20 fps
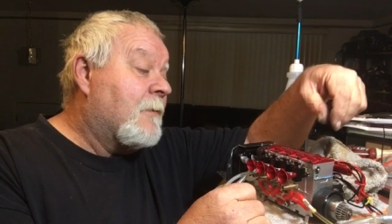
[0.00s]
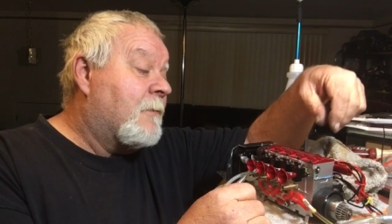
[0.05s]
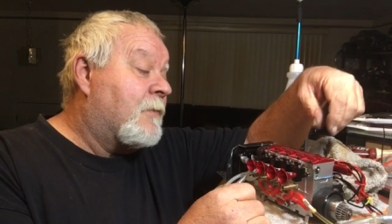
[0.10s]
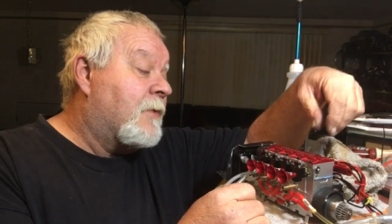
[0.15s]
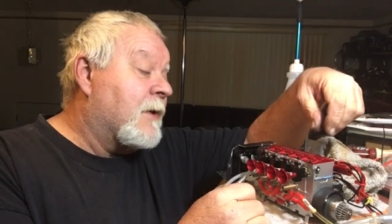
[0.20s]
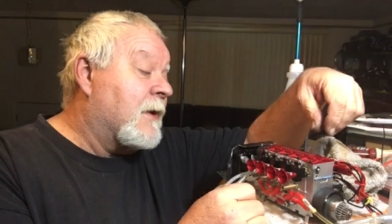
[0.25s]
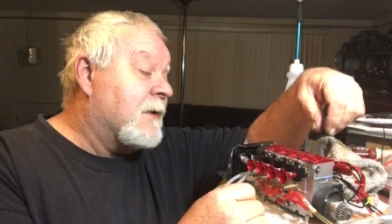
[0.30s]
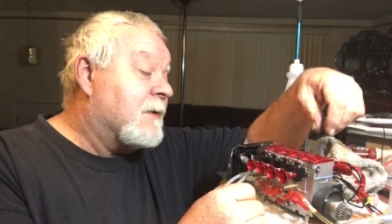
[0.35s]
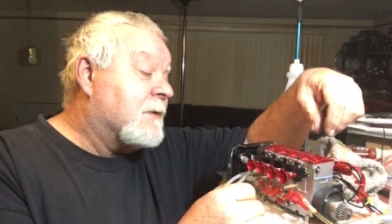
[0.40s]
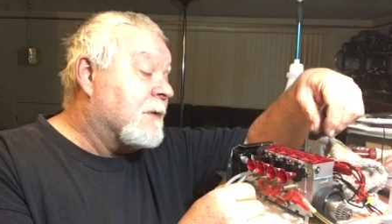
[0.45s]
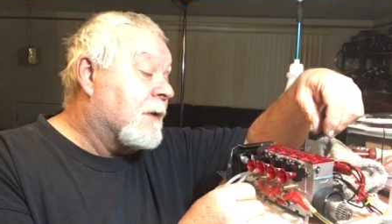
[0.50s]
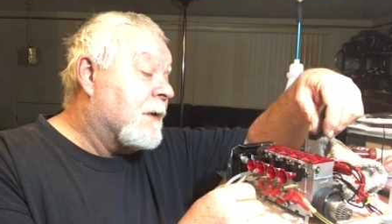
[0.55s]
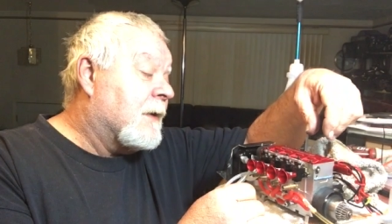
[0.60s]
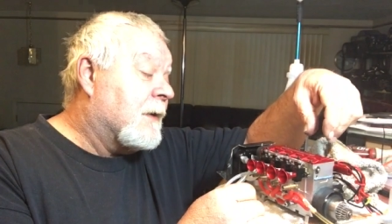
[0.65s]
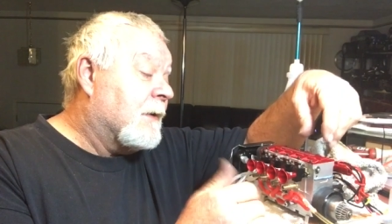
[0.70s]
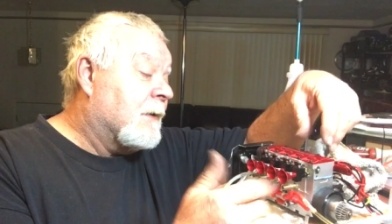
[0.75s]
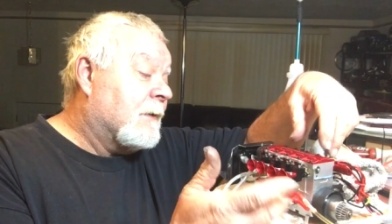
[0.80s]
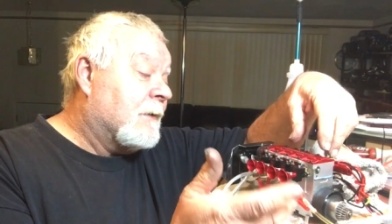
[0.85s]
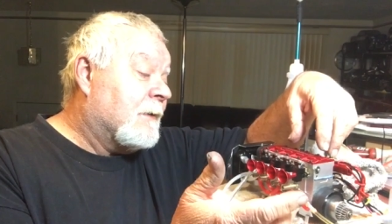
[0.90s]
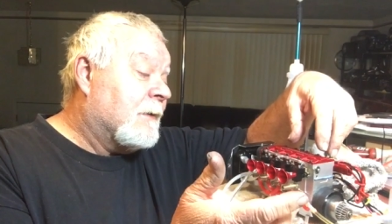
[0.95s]
But
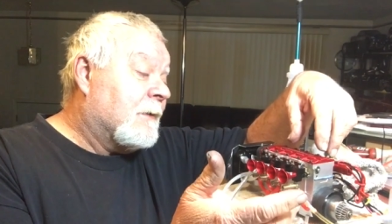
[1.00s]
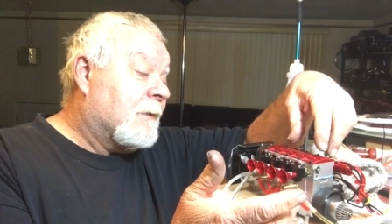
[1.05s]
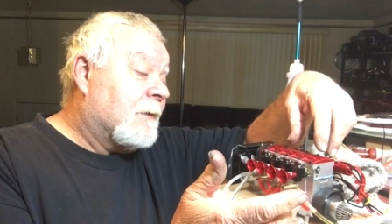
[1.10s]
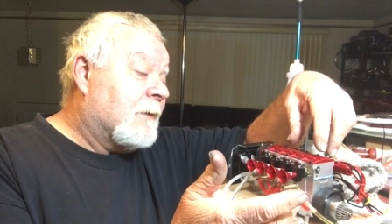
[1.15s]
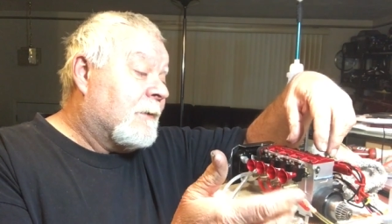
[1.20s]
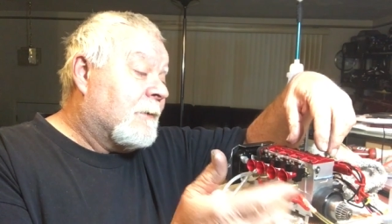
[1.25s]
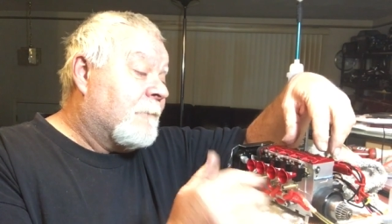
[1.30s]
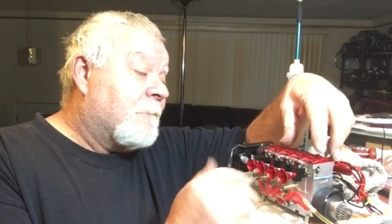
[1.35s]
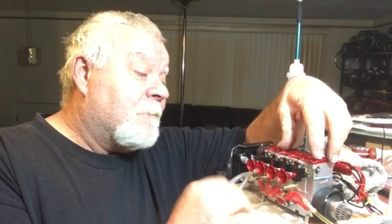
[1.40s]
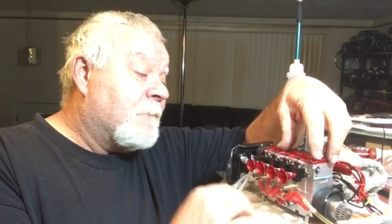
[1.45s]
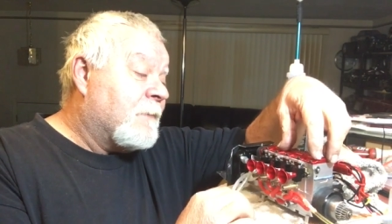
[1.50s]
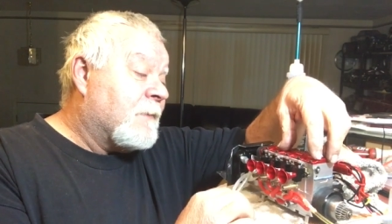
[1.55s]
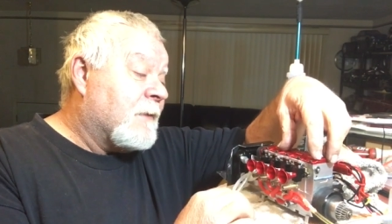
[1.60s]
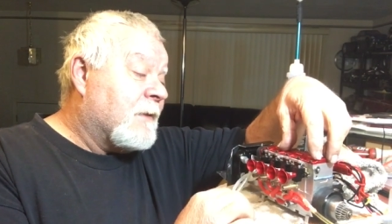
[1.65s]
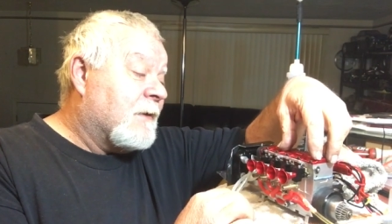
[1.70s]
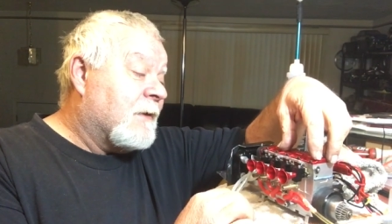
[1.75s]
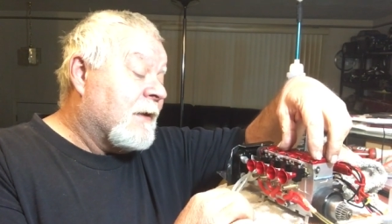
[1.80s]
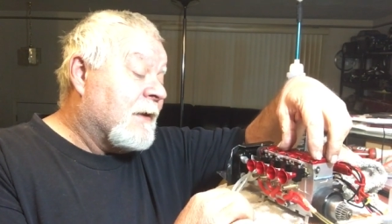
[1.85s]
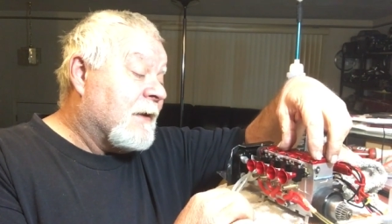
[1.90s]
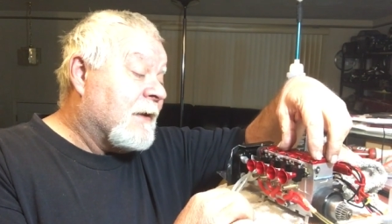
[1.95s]
uh,
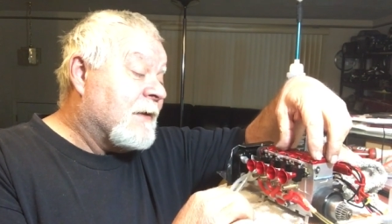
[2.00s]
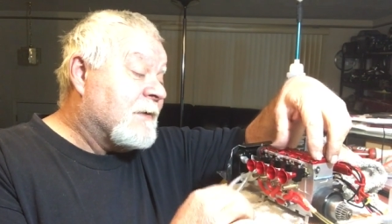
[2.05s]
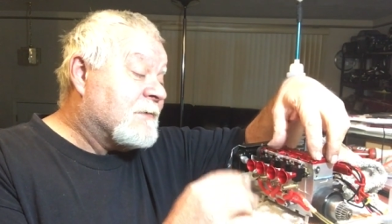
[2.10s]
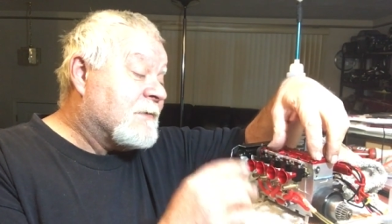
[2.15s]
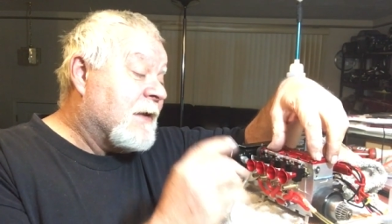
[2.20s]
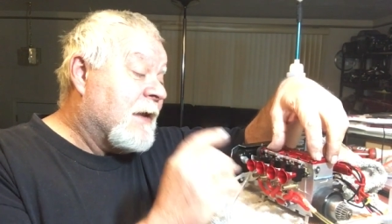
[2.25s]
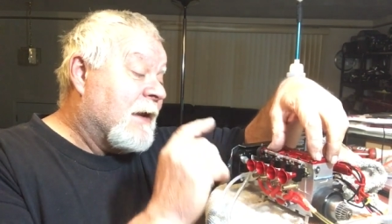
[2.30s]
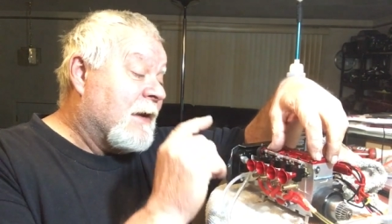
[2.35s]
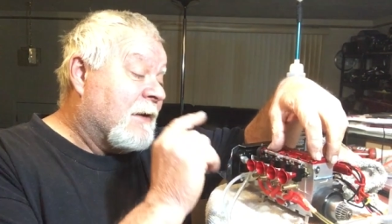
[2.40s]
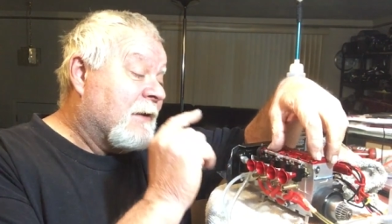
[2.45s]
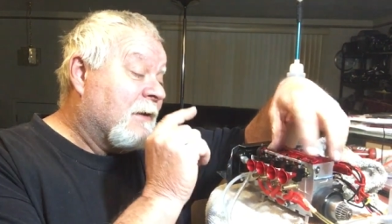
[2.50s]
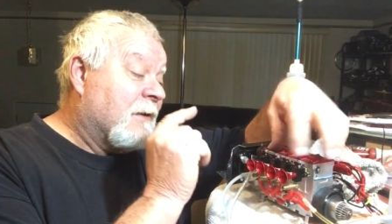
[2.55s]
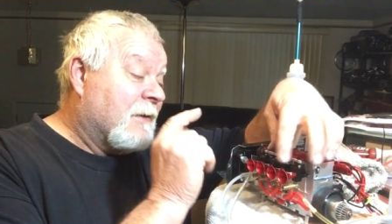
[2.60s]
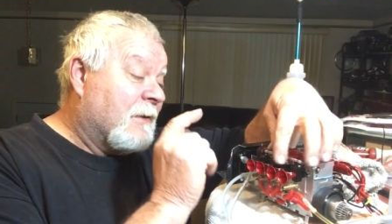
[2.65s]
like I say,